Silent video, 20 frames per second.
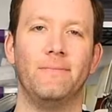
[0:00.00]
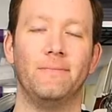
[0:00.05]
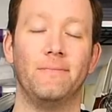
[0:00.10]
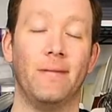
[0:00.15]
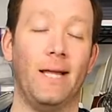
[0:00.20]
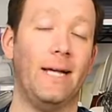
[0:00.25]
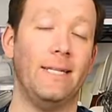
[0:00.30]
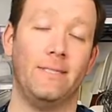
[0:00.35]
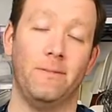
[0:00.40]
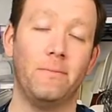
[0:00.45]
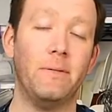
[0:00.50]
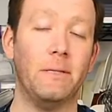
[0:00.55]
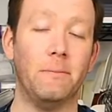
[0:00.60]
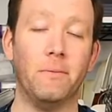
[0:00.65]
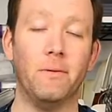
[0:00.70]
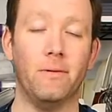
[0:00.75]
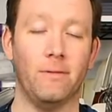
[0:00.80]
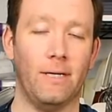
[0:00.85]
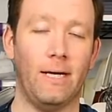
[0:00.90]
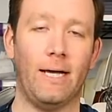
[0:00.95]
Lots of
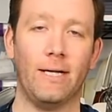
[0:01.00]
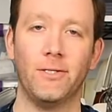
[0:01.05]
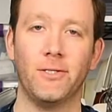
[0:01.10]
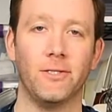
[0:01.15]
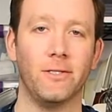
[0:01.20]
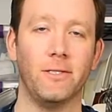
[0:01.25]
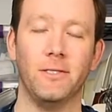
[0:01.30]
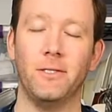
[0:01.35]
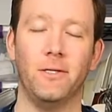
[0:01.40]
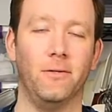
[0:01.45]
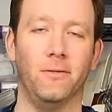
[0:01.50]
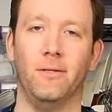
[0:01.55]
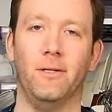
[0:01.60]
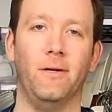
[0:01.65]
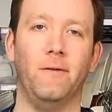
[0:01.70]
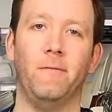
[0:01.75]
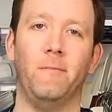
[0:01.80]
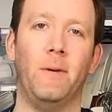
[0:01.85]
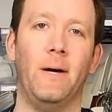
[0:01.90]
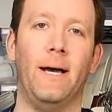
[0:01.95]
people actually don't
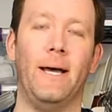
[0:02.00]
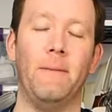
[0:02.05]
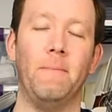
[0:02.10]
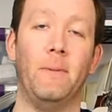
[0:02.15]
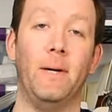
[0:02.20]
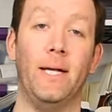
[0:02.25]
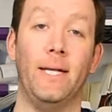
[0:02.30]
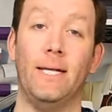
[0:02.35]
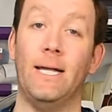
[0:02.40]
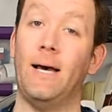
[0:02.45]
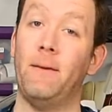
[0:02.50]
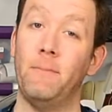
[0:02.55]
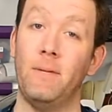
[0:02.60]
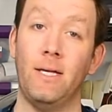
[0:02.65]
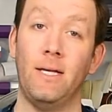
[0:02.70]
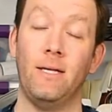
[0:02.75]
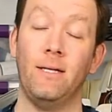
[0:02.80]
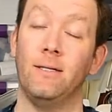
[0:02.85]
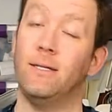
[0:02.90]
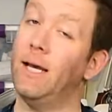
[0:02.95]
love pie, but not
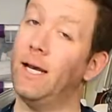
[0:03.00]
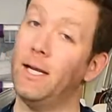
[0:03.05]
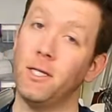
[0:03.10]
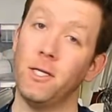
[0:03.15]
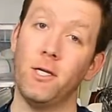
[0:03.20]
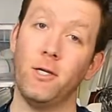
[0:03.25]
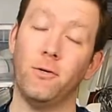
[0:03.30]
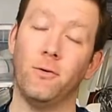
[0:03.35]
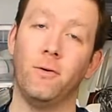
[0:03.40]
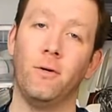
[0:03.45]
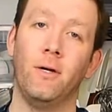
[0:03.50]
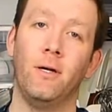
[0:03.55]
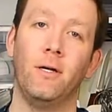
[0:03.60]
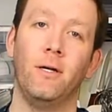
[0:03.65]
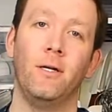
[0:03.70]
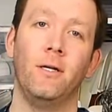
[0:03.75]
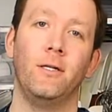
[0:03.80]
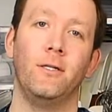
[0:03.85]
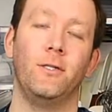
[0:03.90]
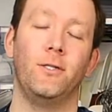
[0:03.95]
me, not you.
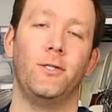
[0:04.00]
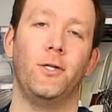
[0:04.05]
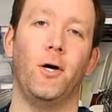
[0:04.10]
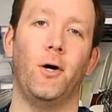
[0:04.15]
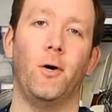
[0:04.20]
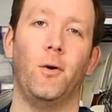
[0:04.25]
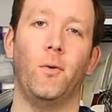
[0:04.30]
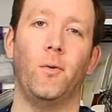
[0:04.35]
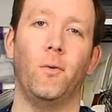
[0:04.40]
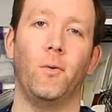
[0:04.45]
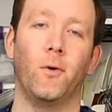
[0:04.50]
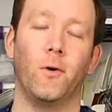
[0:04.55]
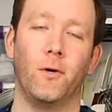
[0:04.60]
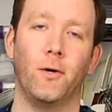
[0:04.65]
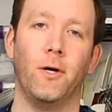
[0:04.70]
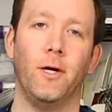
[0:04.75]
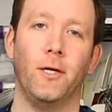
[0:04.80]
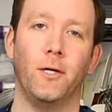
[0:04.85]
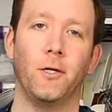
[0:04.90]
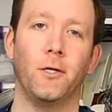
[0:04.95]
So we're
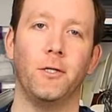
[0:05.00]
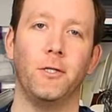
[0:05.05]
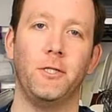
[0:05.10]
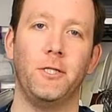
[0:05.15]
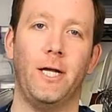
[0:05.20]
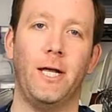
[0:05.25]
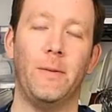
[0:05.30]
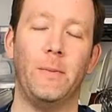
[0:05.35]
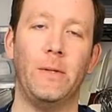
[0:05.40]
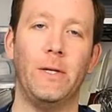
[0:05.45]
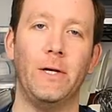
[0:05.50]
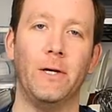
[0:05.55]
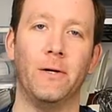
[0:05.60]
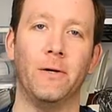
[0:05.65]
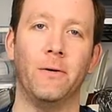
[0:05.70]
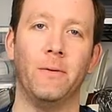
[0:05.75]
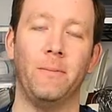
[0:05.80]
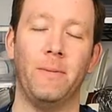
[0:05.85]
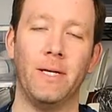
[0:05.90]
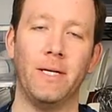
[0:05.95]
in good shape
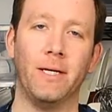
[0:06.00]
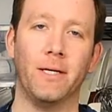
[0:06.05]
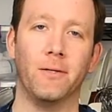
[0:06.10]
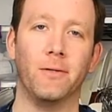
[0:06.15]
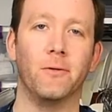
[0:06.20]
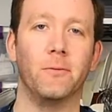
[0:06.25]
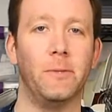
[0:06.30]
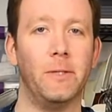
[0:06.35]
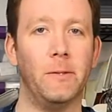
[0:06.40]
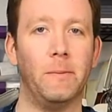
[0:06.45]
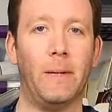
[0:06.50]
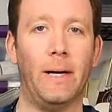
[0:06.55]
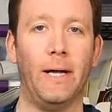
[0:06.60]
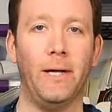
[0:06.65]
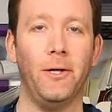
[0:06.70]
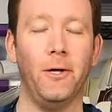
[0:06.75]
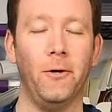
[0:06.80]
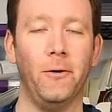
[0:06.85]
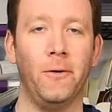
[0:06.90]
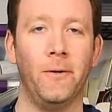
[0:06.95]
here making a little bit of pie
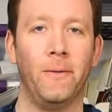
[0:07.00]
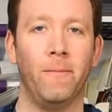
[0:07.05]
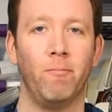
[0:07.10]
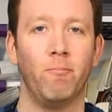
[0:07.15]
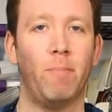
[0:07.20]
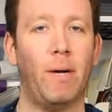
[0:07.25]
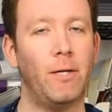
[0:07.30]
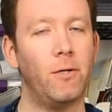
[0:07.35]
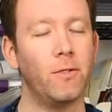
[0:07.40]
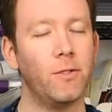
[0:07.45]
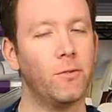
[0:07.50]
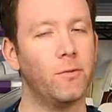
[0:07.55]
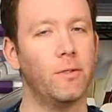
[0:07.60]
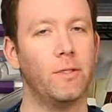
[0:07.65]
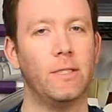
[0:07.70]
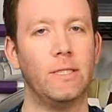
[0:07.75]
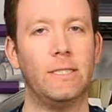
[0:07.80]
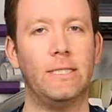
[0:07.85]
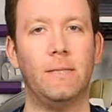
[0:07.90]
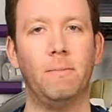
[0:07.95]
dough. Pie dough is a
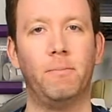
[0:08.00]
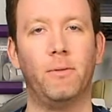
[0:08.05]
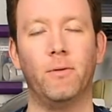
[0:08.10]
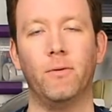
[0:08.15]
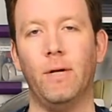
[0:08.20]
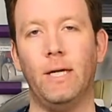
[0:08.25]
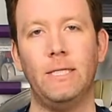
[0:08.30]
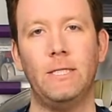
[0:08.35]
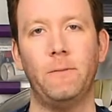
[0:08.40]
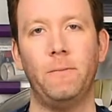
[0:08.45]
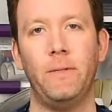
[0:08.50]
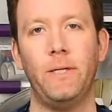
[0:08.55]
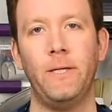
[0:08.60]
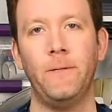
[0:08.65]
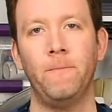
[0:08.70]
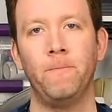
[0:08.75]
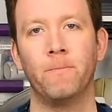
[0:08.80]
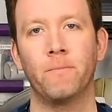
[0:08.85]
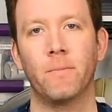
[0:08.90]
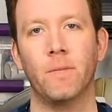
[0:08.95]
really simple
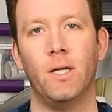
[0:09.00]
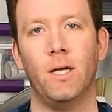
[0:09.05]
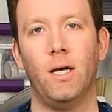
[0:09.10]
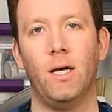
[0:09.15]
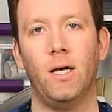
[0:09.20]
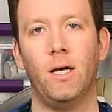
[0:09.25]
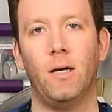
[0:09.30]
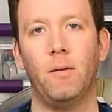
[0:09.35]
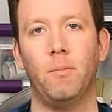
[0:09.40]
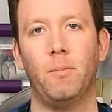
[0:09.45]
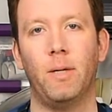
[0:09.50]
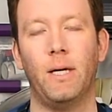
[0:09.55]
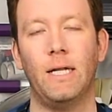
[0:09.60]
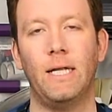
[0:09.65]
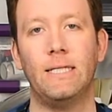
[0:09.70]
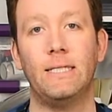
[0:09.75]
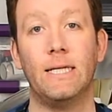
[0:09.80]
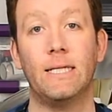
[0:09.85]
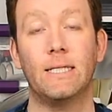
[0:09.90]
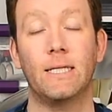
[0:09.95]
recipe, but
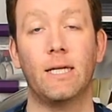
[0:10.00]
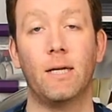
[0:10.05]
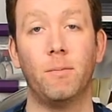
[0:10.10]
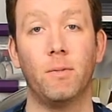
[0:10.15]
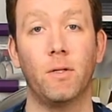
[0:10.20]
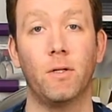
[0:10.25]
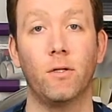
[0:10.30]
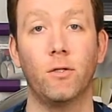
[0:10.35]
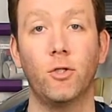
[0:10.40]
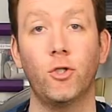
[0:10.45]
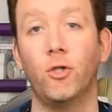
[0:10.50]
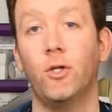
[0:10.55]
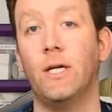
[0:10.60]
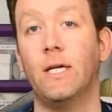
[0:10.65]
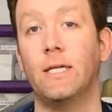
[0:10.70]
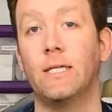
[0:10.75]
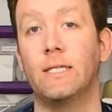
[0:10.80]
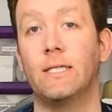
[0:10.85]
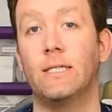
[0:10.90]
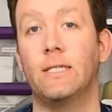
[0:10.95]
it takes a couple little
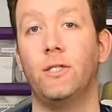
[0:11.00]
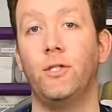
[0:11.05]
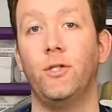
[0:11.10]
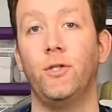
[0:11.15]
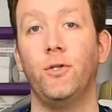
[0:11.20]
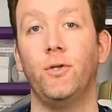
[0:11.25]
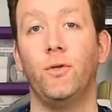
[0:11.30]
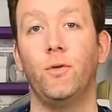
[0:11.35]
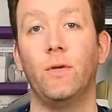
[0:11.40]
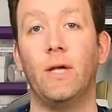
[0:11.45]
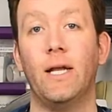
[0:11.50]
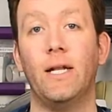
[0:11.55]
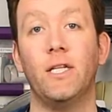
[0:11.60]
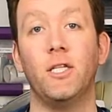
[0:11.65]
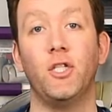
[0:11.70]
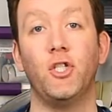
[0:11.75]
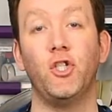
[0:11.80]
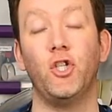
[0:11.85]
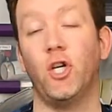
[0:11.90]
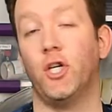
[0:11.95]
tricks to get
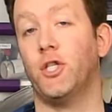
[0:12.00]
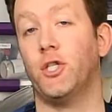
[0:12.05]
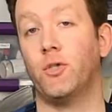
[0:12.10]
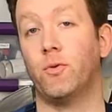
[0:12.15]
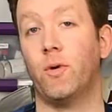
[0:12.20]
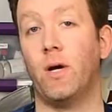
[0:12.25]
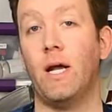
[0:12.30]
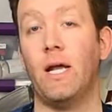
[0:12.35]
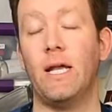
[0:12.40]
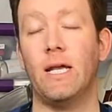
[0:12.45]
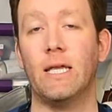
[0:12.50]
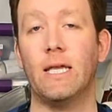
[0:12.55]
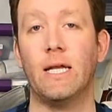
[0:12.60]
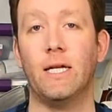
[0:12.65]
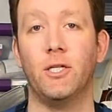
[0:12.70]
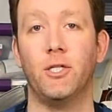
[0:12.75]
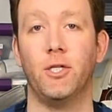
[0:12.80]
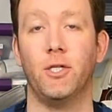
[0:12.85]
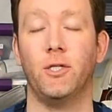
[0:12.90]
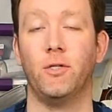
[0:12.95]
it just right and get
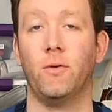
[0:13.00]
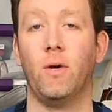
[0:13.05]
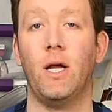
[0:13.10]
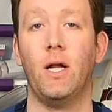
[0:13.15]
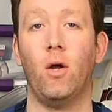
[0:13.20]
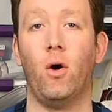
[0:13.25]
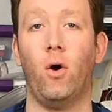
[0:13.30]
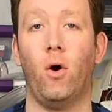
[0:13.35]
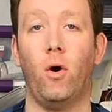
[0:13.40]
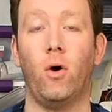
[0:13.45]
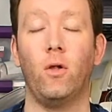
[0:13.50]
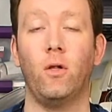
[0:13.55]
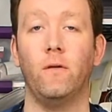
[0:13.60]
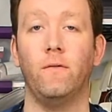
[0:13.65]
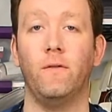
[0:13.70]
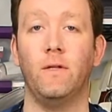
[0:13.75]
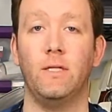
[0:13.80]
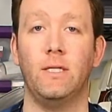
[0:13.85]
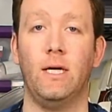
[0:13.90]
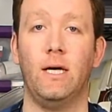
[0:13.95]
it just right all
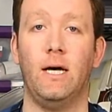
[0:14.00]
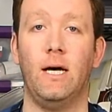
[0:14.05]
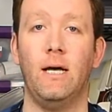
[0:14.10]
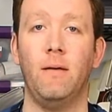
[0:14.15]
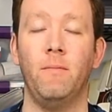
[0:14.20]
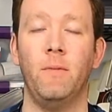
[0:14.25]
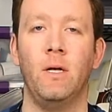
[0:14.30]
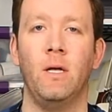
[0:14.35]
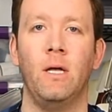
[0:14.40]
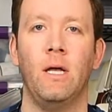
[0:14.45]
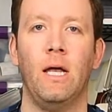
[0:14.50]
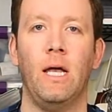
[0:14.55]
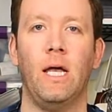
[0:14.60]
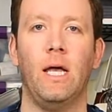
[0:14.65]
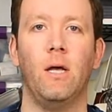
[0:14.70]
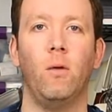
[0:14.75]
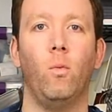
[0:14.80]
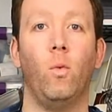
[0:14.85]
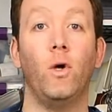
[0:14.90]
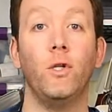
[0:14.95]
of the time.
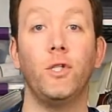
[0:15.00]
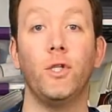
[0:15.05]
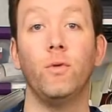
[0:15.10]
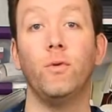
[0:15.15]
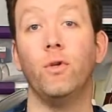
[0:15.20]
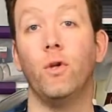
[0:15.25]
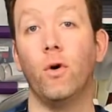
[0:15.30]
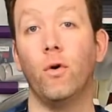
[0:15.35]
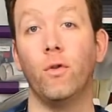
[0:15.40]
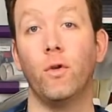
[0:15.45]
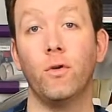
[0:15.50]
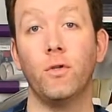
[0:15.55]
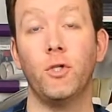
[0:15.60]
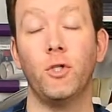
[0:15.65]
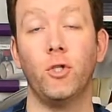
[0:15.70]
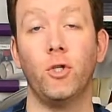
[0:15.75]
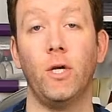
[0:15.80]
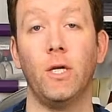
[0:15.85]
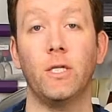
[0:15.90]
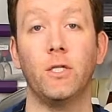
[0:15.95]
And once you know those
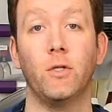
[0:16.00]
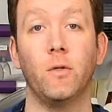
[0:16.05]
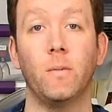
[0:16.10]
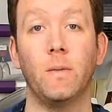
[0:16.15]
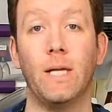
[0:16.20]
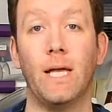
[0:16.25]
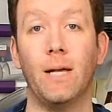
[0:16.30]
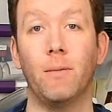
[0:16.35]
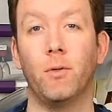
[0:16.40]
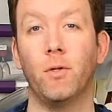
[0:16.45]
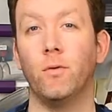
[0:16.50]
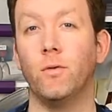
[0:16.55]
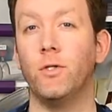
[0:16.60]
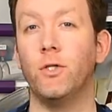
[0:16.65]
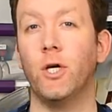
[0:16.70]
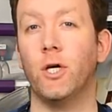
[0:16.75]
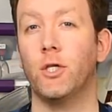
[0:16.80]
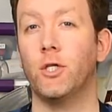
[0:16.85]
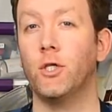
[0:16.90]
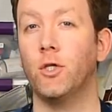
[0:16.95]
tricks, you'll be able to
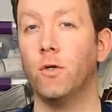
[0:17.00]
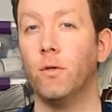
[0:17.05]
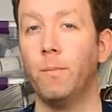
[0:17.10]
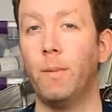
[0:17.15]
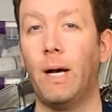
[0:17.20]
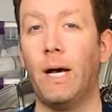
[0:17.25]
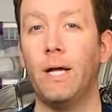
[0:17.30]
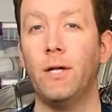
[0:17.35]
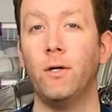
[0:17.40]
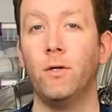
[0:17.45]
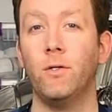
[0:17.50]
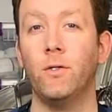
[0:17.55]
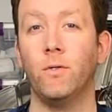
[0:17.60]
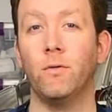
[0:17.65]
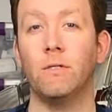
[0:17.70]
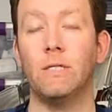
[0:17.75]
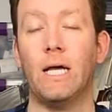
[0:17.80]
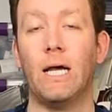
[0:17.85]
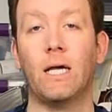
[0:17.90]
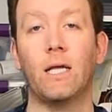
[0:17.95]
adjust your pie dough to
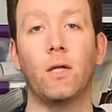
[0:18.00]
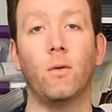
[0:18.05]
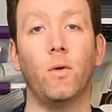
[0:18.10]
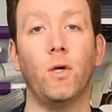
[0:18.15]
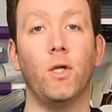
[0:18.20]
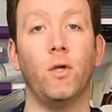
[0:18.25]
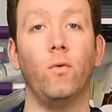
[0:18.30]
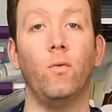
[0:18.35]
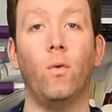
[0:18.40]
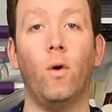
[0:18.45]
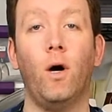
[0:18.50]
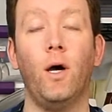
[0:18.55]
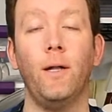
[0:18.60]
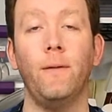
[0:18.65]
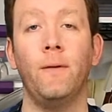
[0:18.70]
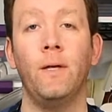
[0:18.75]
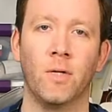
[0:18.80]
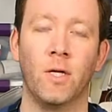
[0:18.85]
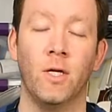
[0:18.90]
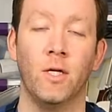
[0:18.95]
exactly what you want.
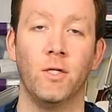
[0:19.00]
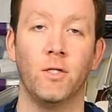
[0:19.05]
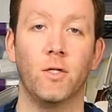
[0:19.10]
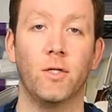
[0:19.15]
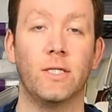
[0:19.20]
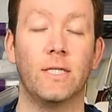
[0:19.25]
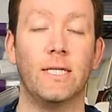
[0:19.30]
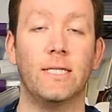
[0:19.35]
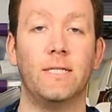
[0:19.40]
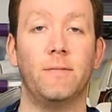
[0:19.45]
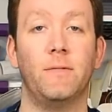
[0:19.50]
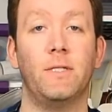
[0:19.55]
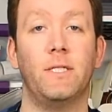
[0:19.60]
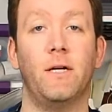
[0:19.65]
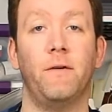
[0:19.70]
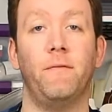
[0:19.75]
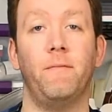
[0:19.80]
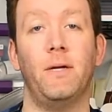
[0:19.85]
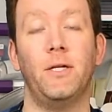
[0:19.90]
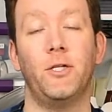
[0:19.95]
So let's get some
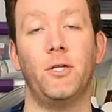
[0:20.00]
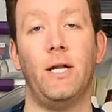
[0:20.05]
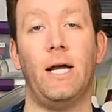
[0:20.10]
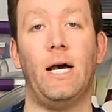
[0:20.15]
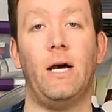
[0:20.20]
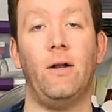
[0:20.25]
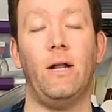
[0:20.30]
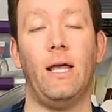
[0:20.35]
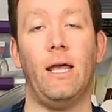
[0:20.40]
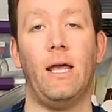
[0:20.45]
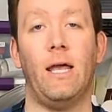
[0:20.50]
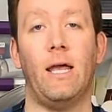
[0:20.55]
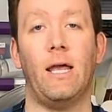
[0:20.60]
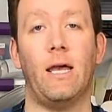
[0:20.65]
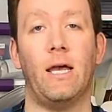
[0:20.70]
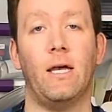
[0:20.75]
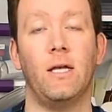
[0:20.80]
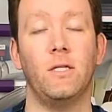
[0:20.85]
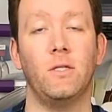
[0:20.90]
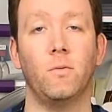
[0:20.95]
stuff measured out
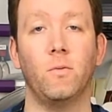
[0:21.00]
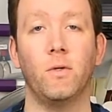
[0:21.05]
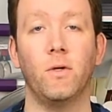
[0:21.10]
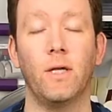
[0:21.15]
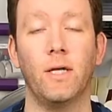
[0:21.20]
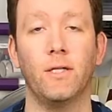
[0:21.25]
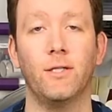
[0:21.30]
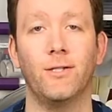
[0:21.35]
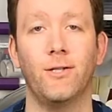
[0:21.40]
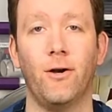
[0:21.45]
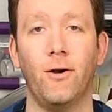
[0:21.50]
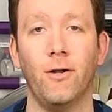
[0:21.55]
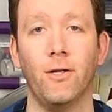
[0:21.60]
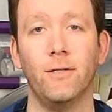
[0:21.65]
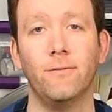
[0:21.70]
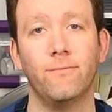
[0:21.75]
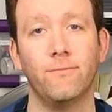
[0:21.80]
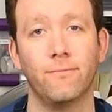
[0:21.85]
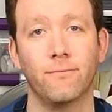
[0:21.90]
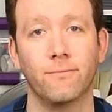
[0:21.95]
and we'll get started.